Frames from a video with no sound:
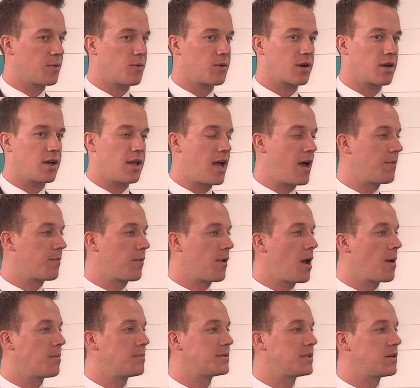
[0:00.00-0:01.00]
then we're going to have
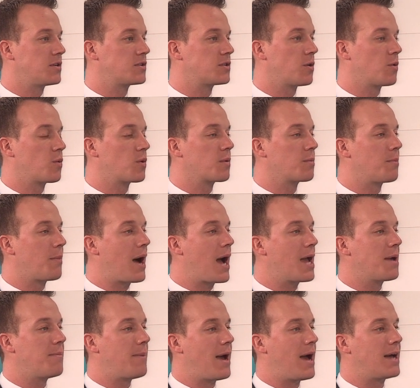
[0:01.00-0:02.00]
problems there. So we're
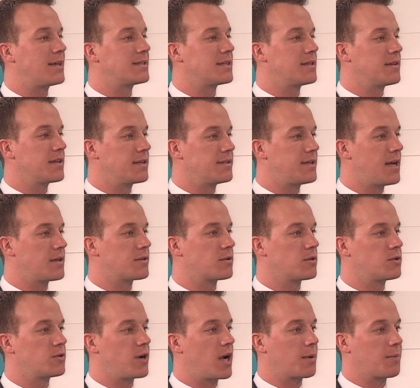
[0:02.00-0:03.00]
bypassing the
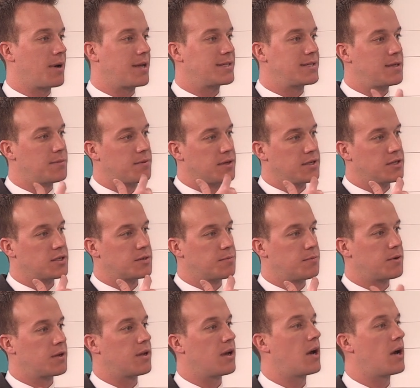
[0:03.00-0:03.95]
intestinal tract by simply just putting